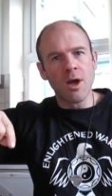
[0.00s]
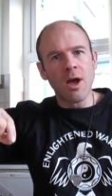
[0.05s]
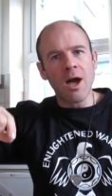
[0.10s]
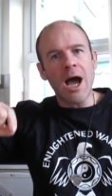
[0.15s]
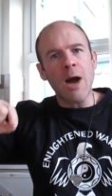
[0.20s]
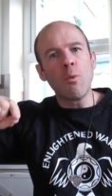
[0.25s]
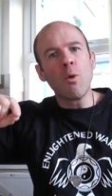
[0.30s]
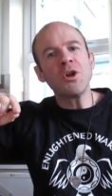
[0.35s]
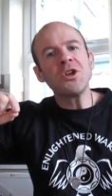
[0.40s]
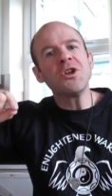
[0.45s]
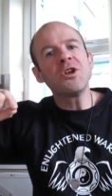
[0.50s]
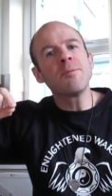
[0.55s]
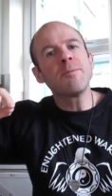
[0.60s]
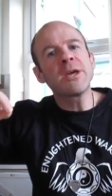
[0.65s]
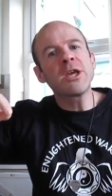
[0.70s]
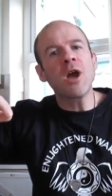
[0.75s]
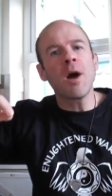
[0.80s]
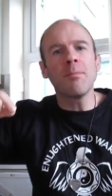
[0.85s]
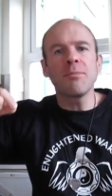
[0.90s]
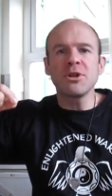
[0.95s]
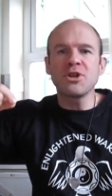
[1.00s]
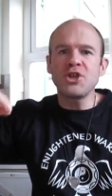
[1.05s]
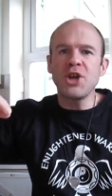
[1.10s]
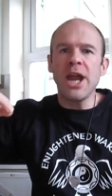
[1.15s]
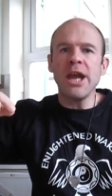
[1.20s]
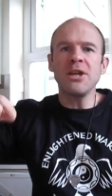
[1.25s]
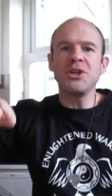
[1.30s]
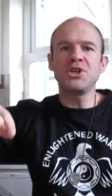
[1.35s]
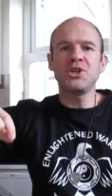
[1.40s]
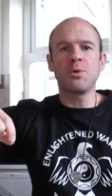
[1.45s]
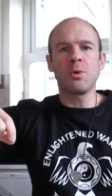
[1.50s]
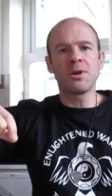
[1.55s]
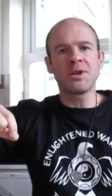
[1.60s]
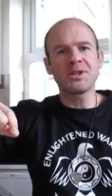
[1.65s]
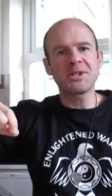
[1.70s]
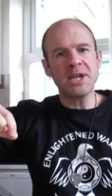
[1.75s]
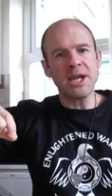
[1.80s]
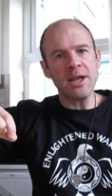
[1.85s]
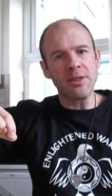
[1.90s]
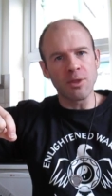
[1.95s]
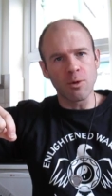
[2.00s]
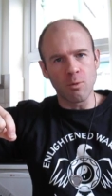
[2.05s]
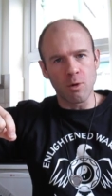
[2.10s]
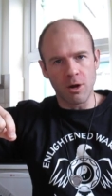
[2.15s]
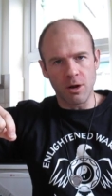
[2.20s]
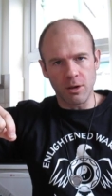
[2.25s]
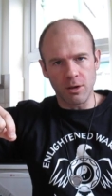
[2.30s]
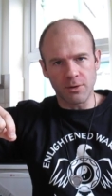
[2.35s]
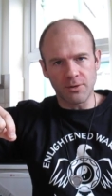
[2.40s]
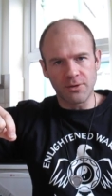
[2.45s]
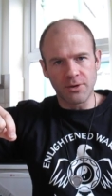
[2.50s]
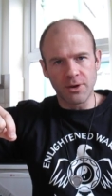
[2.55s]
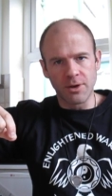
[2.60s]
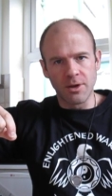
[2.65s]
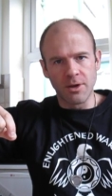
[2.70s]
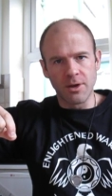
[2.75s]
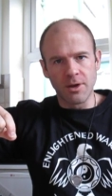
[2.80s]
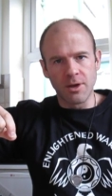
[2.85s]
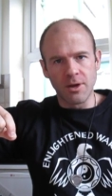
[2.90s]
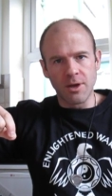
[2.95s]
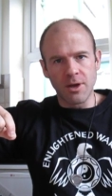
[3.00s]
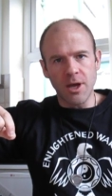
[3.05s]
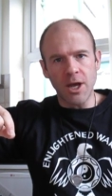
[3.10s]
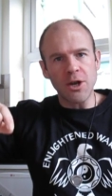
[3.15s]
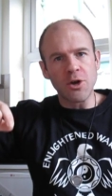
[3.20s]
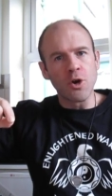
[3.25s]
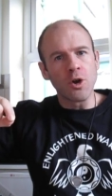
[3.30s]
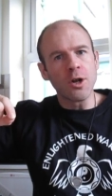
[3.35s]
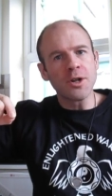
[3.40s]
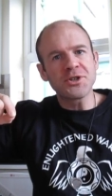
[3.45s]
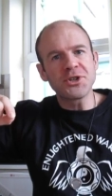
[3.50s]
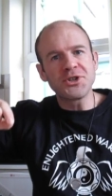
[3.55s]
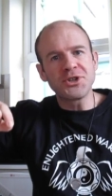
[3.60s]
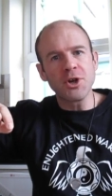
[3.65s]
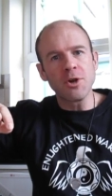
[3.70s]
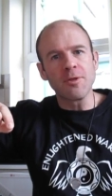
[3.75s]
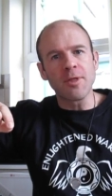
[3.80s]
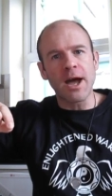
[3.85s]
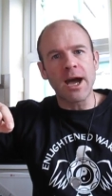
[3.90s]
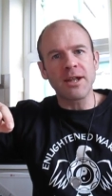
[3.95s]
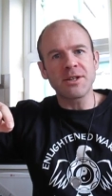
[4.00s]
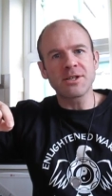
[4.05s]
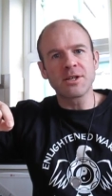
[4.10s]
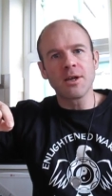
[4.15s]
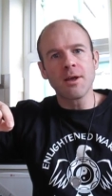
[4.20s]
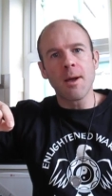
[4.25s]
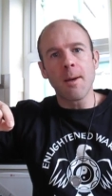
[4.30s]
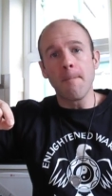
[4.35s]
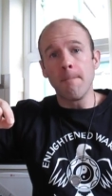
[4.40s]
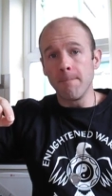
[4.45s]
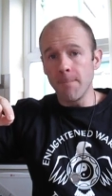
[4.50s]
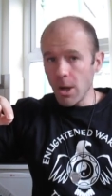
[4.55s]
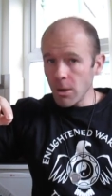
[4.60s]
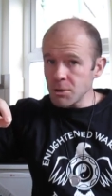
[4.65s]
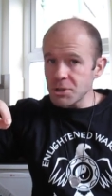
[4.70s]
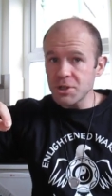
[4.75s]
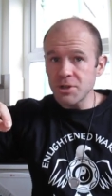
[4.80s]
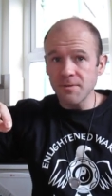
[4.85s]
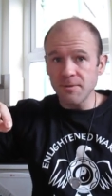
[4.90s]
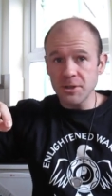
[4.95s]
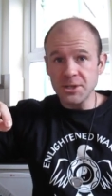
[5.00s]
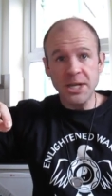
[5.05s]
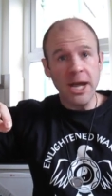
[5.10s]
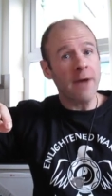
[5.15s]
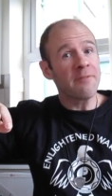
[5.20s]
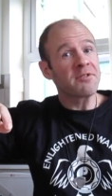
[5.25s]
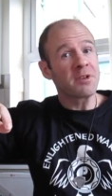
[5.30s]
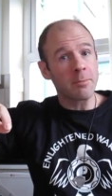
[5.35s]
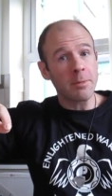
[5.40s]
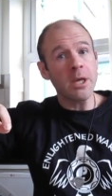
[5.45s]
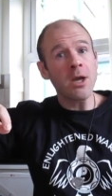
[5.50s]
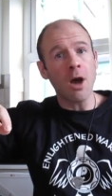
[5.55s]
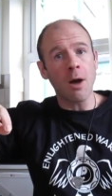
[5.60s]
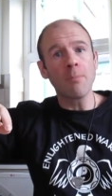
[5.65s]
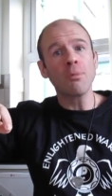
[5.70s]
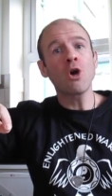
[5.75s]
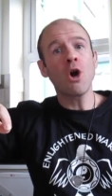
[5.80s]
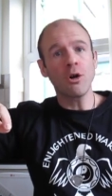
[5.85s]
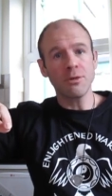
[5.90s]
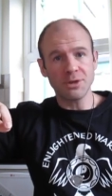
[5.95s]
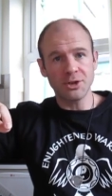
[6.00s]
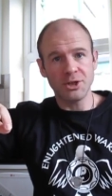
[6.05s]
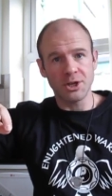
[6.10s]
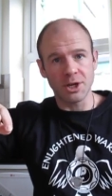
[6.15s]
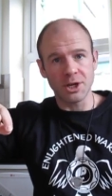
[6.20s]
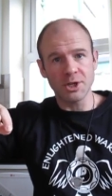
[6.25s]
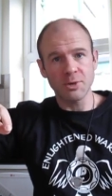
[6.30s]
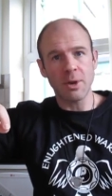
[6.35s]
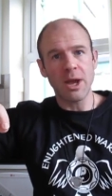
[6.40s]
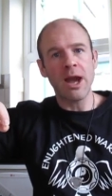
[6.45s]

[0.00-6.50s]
I want you to become the change you want to see in the world. And in order to do that, most of us have to become conscious.